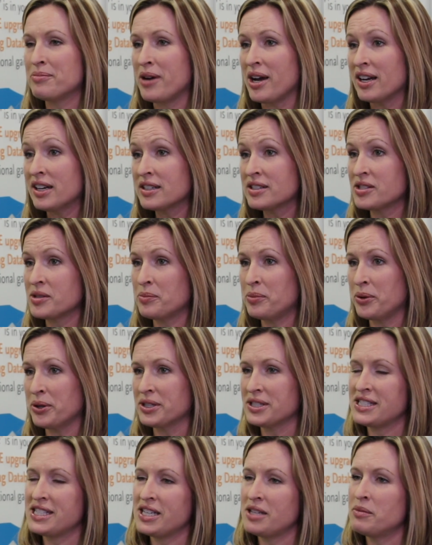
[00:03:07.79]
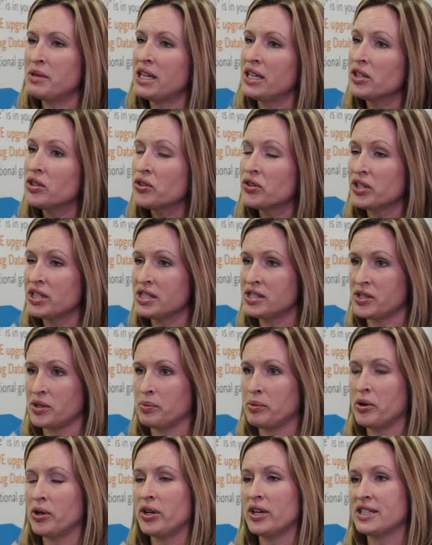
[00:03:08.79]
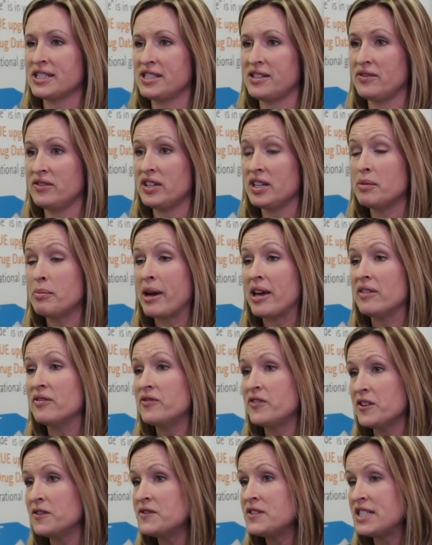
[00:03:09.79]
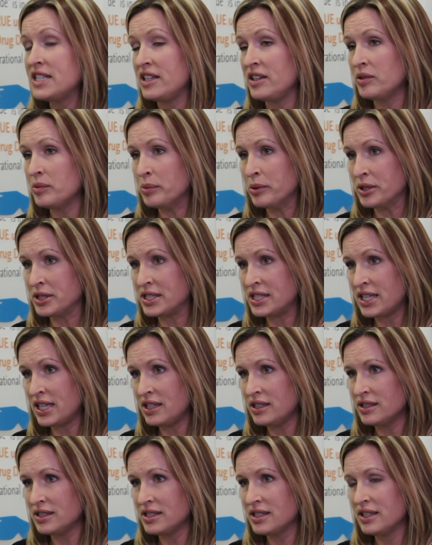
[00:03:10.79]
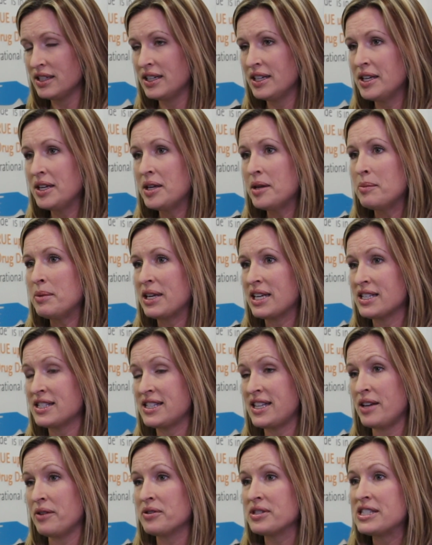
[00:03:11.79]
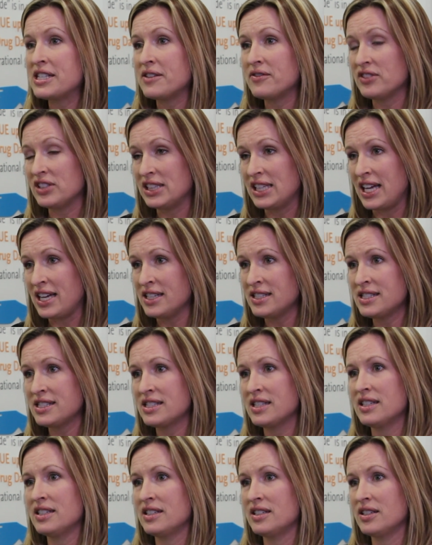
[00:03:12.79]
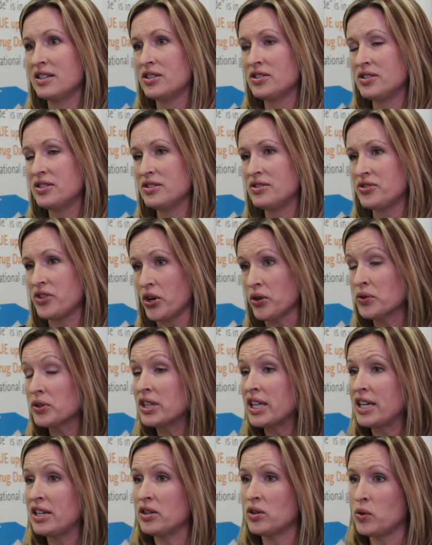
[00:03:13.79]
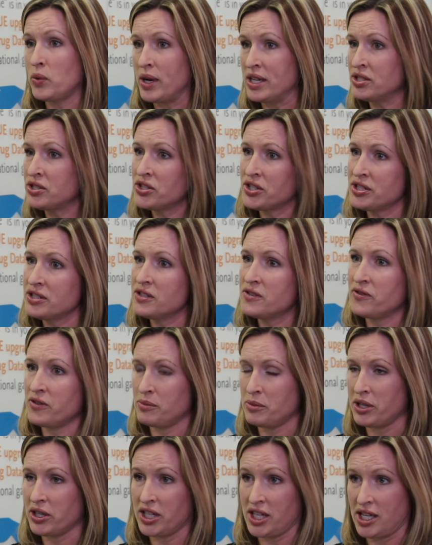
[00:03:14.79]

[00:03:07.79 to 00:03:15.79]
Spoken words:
product support team increased their productivity by 15% because they receive less drug-related questions from their